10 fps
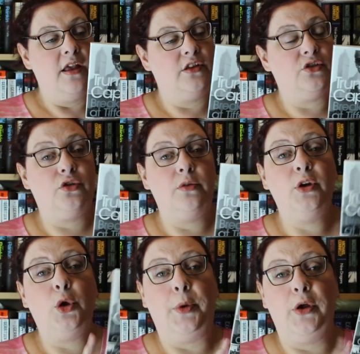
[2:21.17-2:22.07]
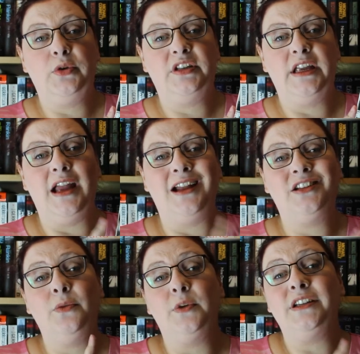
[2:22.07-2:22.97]
that Truman Capote
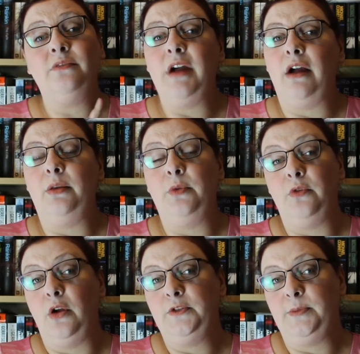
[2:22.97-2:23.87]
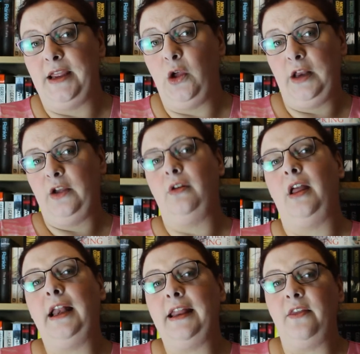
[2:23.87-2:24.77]
actually wanted Marilyn Monroe to play Holly
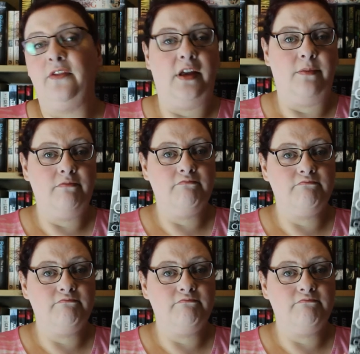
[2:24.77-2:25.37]
Golightly in the film,